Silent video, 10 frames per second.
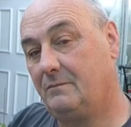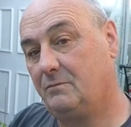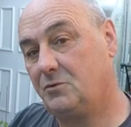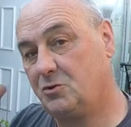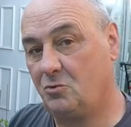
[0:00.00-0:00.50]

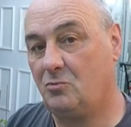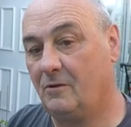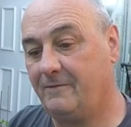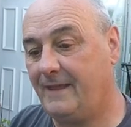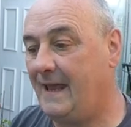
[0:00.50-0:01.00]
Shooting
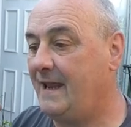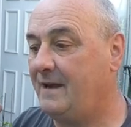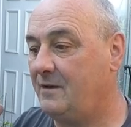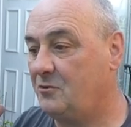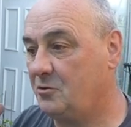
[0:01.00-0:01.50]
off there
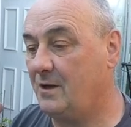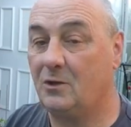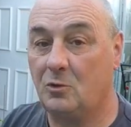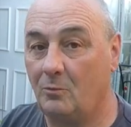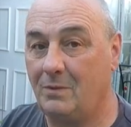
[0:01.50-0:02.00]
in a
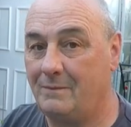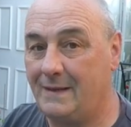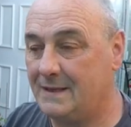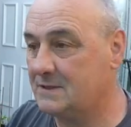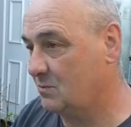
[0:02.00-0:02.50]
couple of
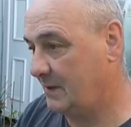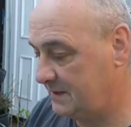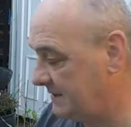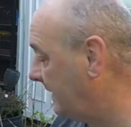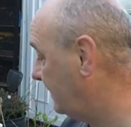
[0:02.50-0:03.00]
minutes. We'll
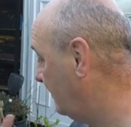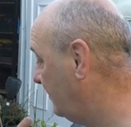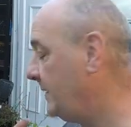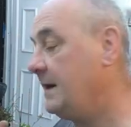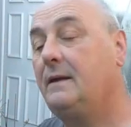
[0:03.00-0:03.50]
get tidied
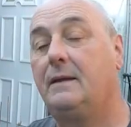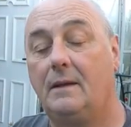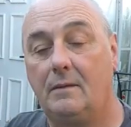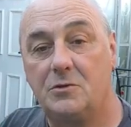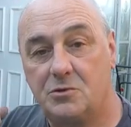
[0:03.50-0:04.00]
up here.
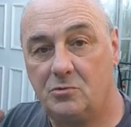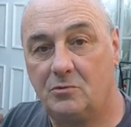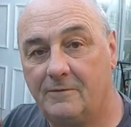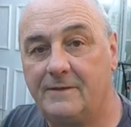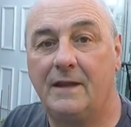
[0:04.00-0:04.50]
Shooting
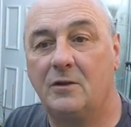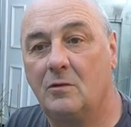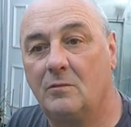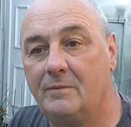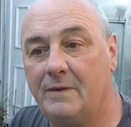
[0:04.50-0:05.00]
off there in a
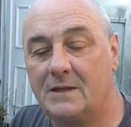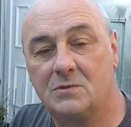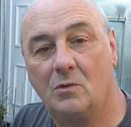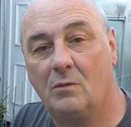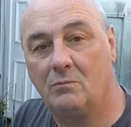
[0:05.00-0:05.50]
couple of minutes.
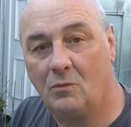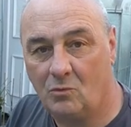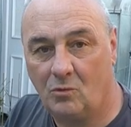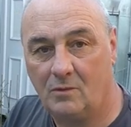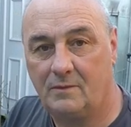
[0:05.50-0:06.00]
We've got
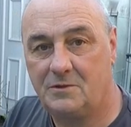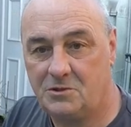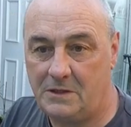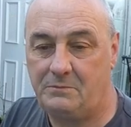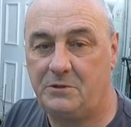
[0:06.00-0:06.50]
more
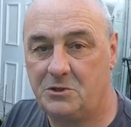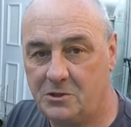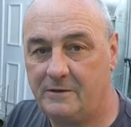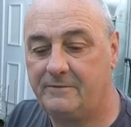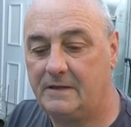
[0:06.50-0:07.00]
sheep to
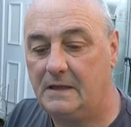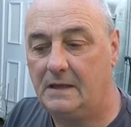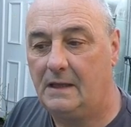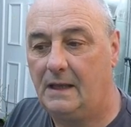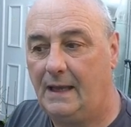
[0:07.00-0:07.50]
shift.
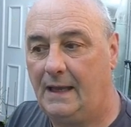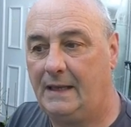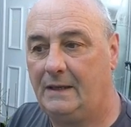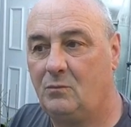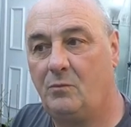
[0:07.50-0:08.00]

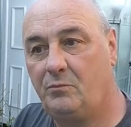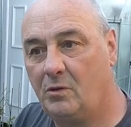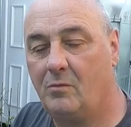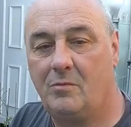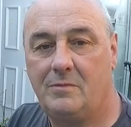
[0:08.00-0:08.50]
And we'll
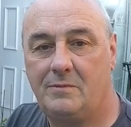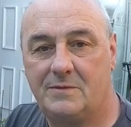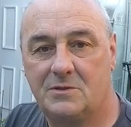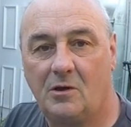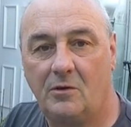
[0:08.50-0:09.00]
probably be
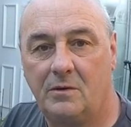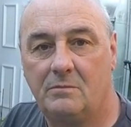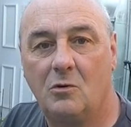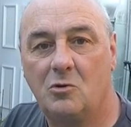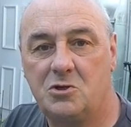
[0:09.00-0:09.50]
starting to
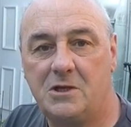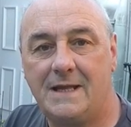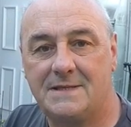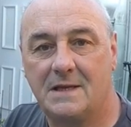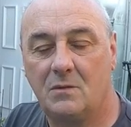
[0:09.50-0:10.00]
muck
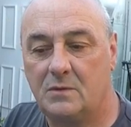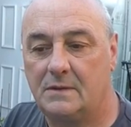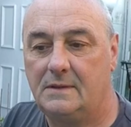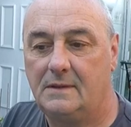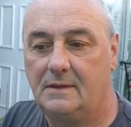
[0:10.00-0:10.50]
sheds out
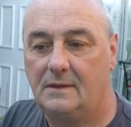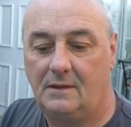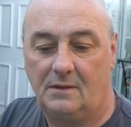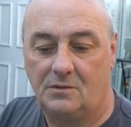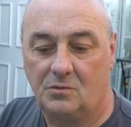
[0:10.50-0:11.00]

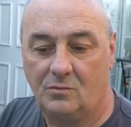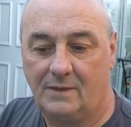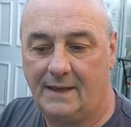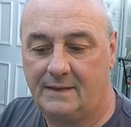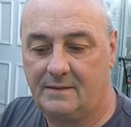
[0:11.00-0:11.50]
so we can
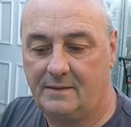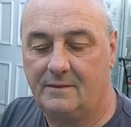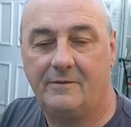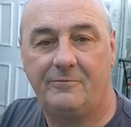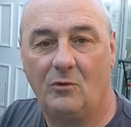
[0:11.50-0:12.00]
get
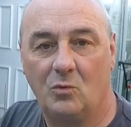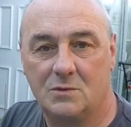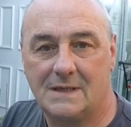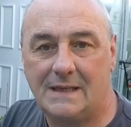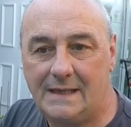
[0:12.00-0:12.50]
the
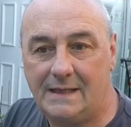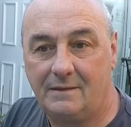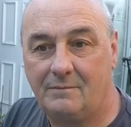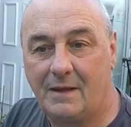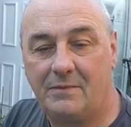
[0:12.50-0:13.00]
floors cleaned
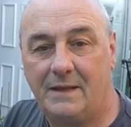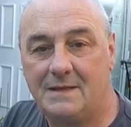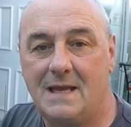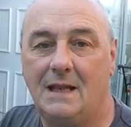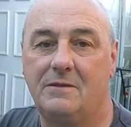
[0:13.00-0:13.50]
and make
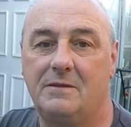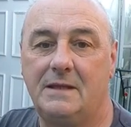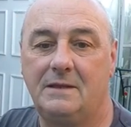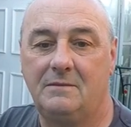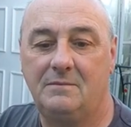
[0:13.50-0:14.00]
things healthy
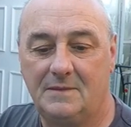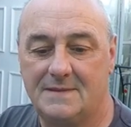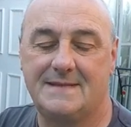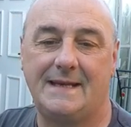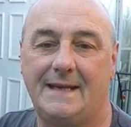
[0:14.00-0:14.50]
and
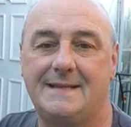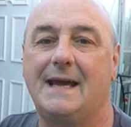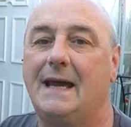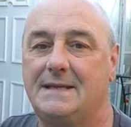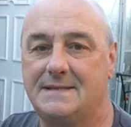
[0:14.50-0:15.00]

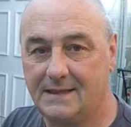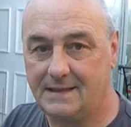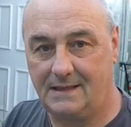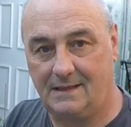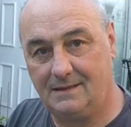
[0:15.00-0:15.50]
sanitised
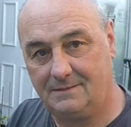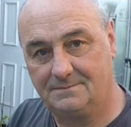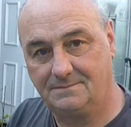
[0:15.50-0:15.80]
again. Eh?